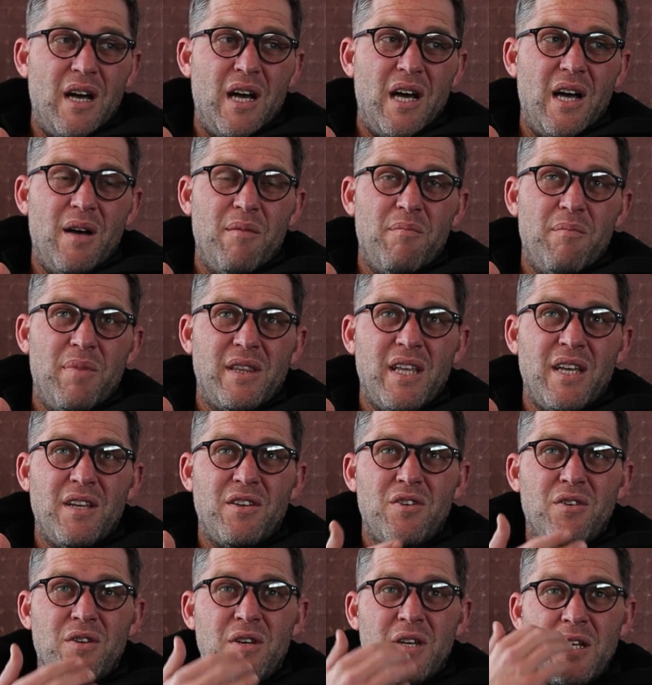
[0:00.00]
But
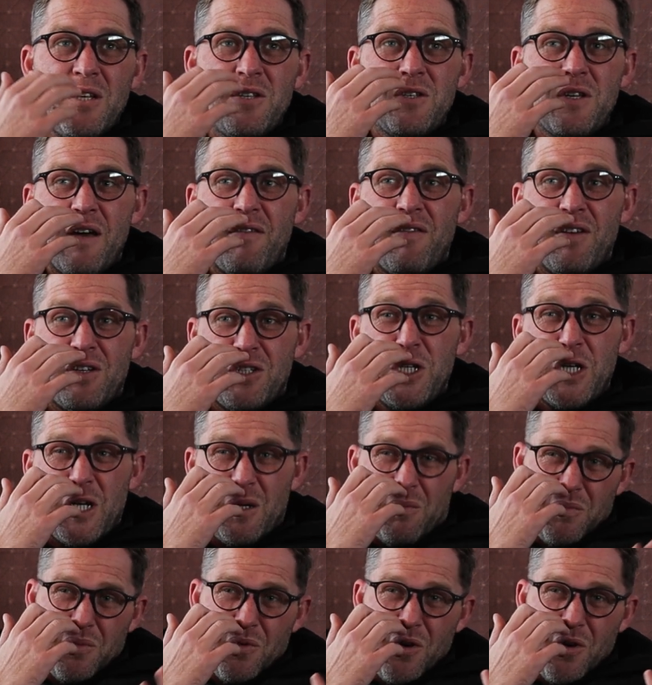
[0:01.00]
then you need to have a cheap